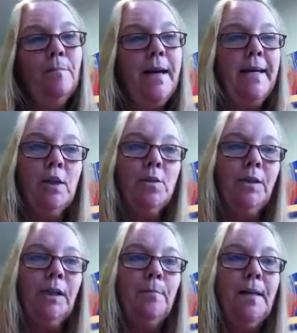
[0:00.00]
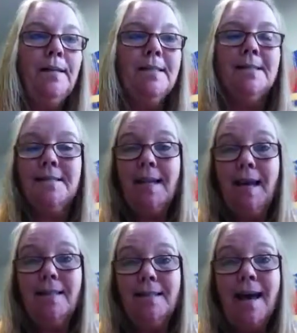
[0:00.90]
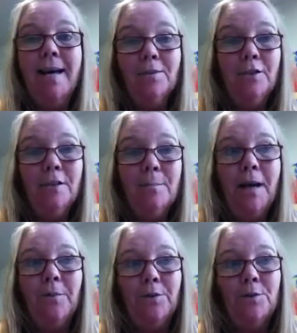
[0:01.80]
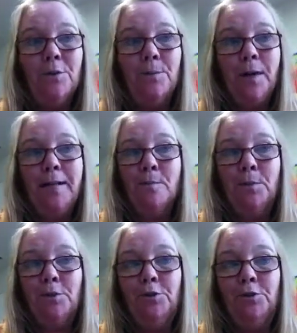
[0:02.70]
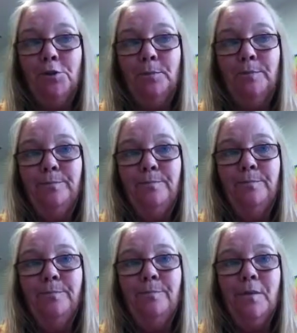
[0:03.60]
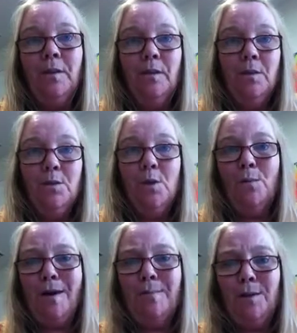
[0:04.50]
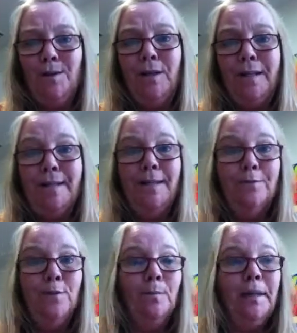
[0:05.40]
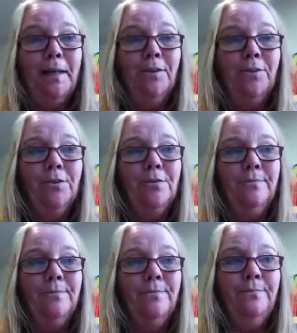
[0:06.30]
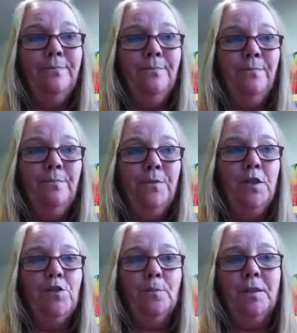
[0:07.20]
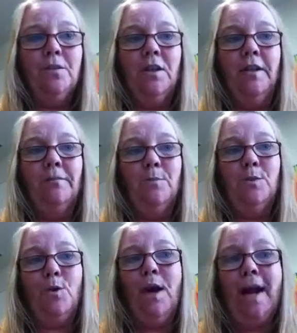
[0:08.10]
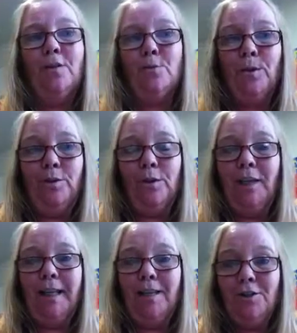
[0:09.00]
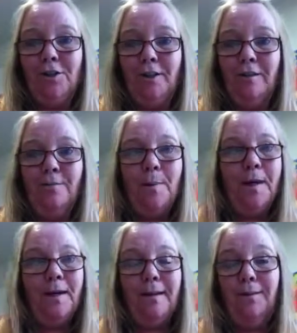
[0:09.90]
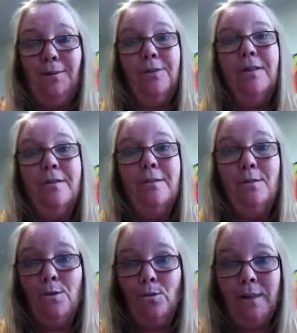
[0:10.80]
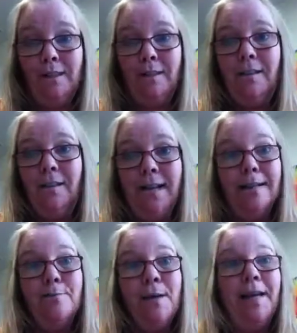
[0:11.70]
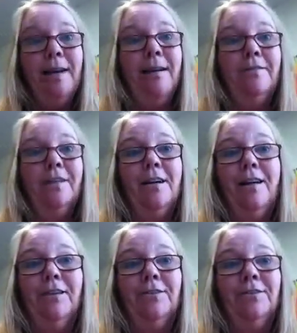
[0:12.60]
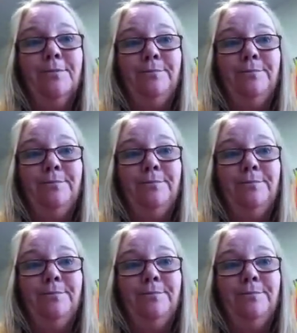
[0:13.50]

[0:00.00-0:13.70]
Buying acrylic paints in sets actually might reduce the price per tube, so it might be a good idea for beginners, since you'll be starting from scratch with your collection of paint colors, because you will collect paint colors.